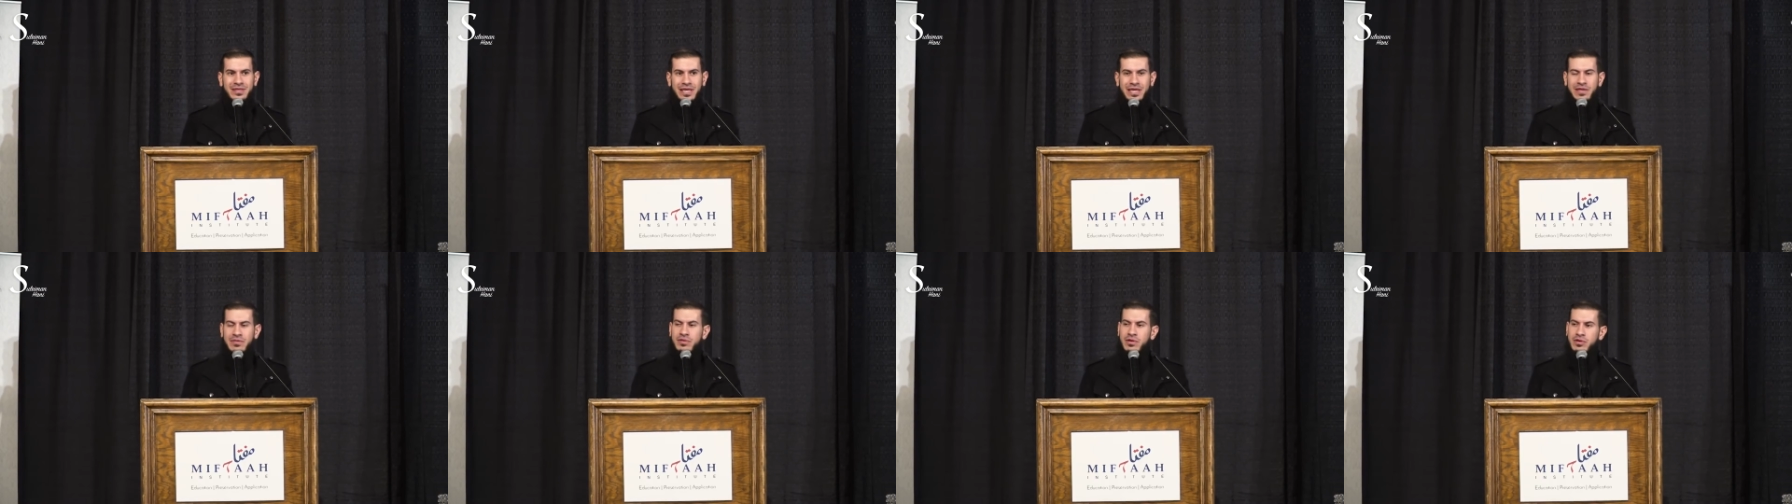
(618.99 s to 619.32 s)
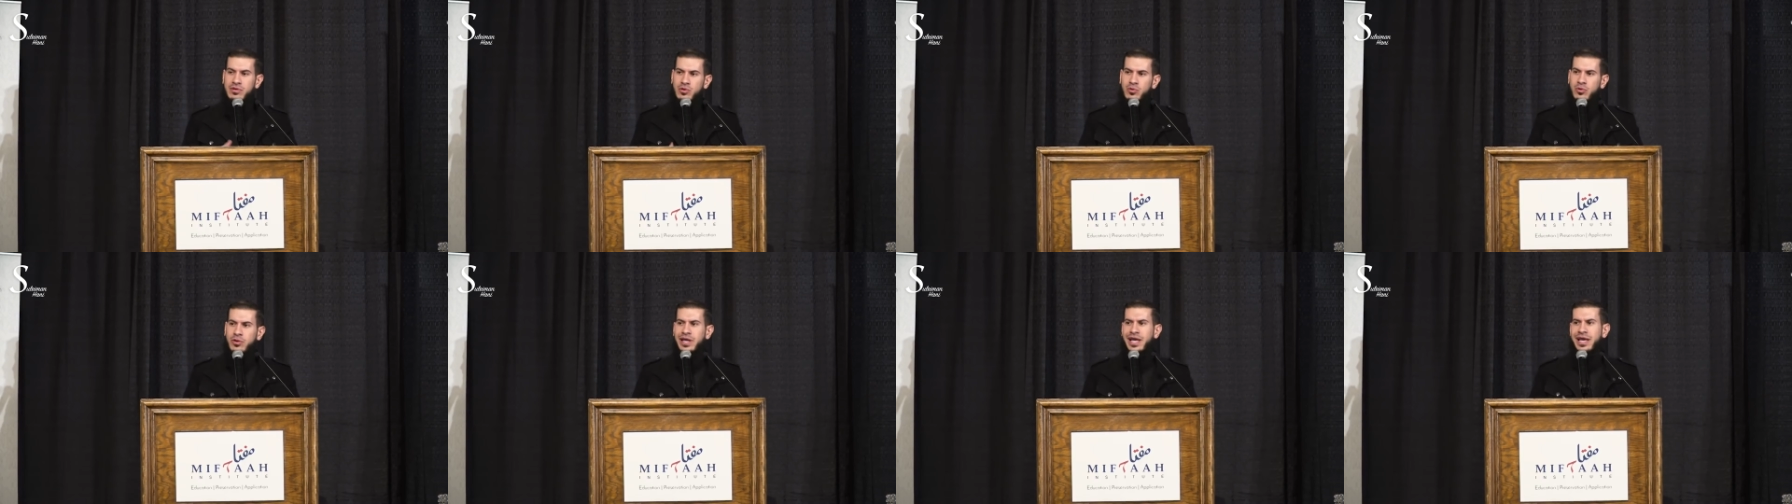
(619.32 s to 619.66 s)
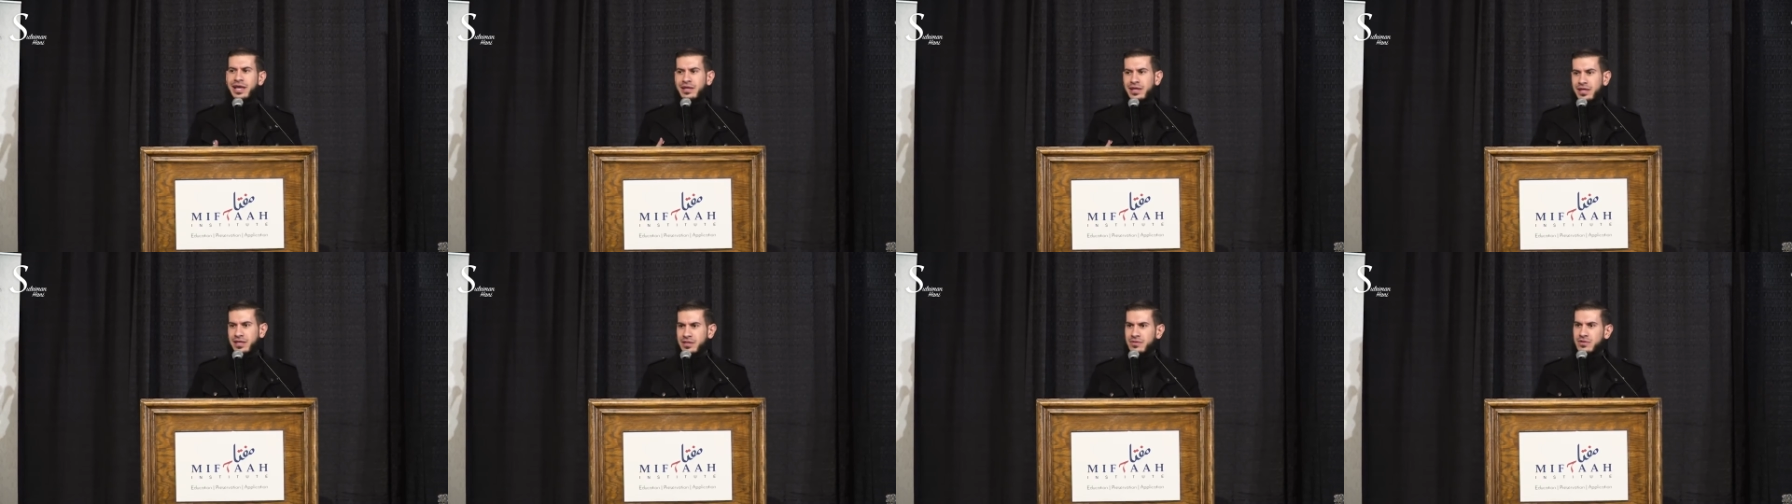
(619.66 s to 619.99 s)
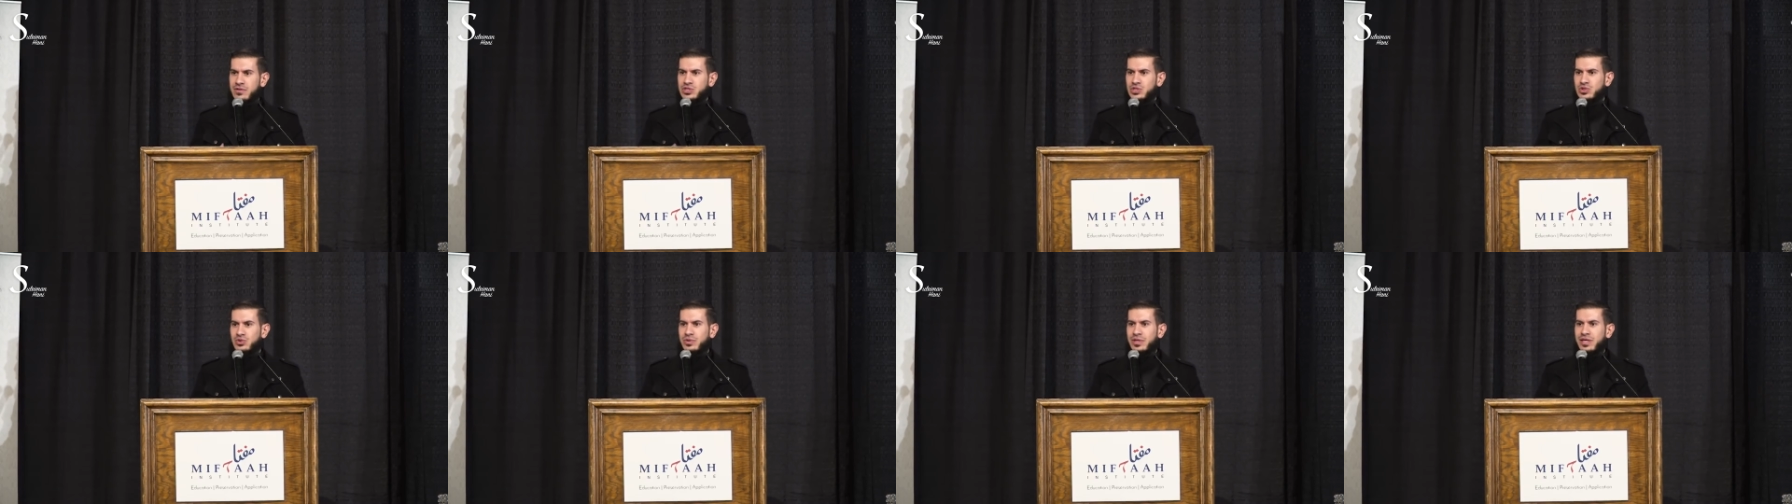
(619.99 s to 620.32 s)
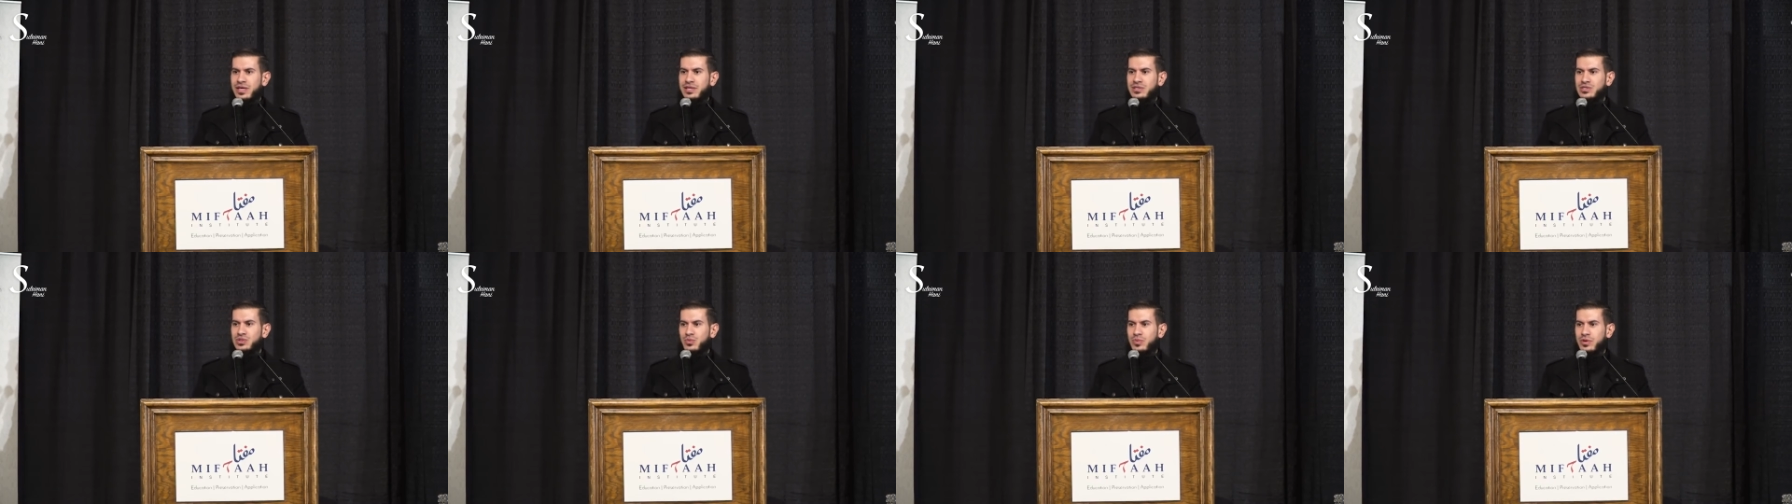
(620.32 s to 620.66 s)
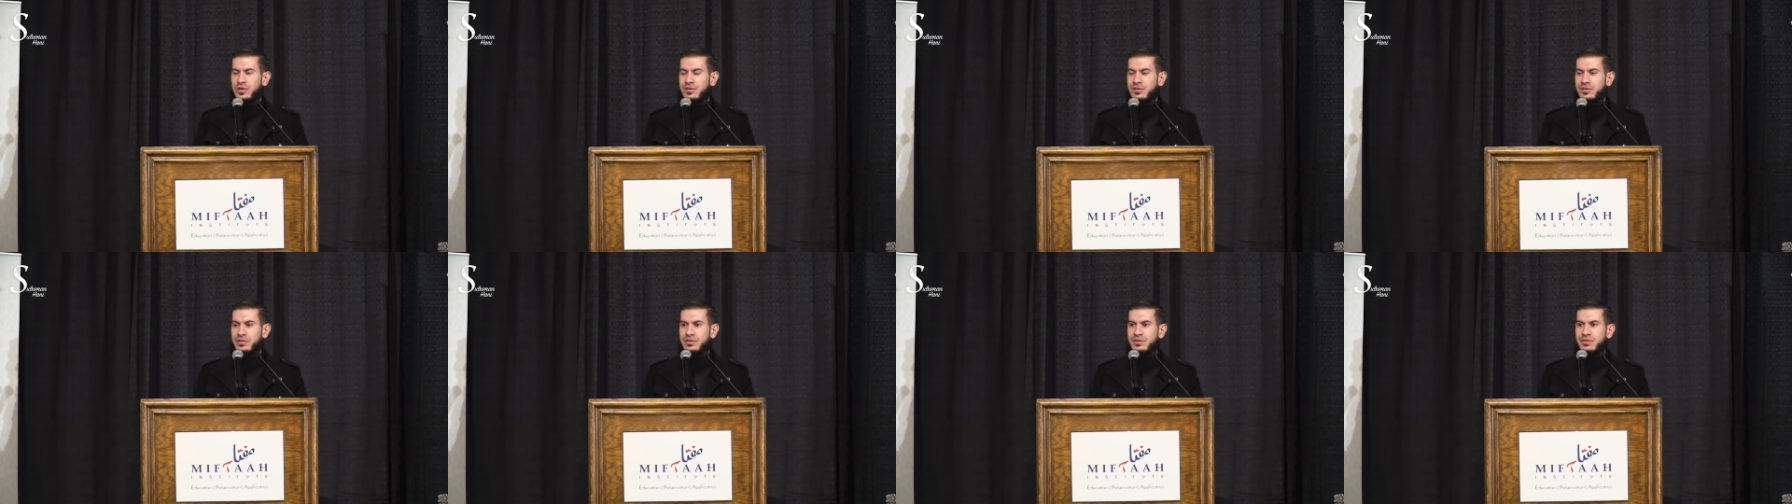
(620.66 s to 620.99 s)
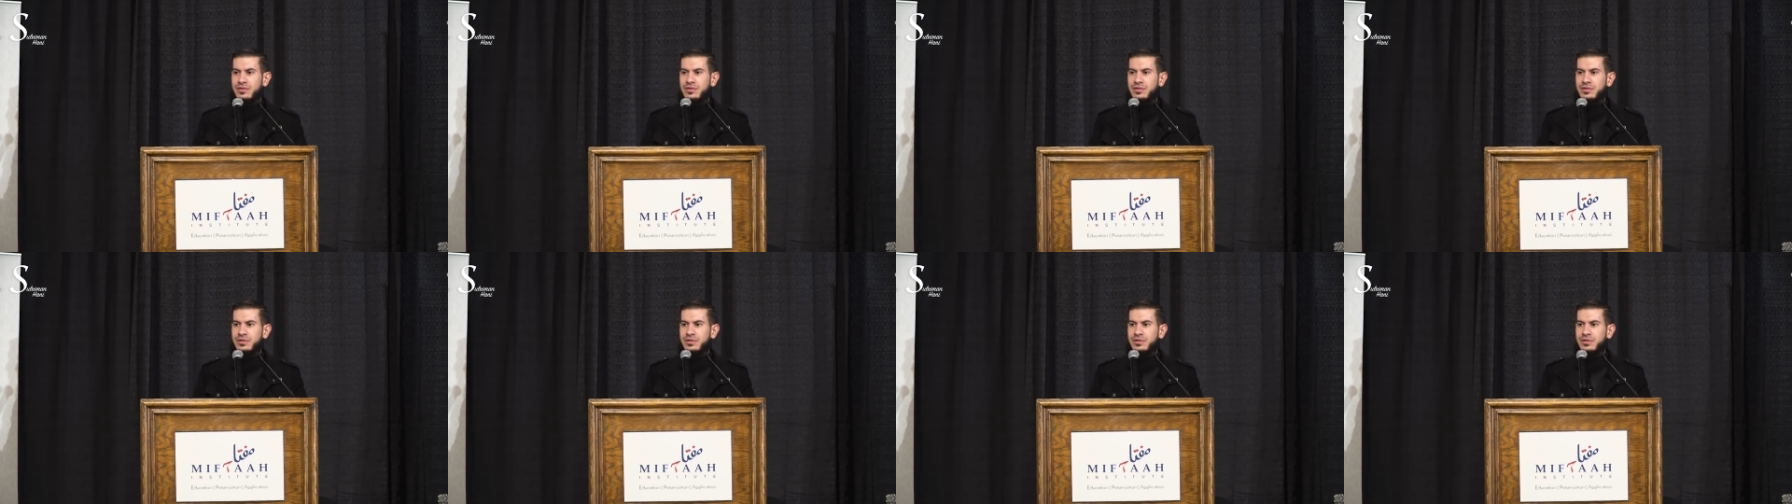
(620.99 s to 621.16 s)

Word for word: in the Quran and in the Sunnah as well.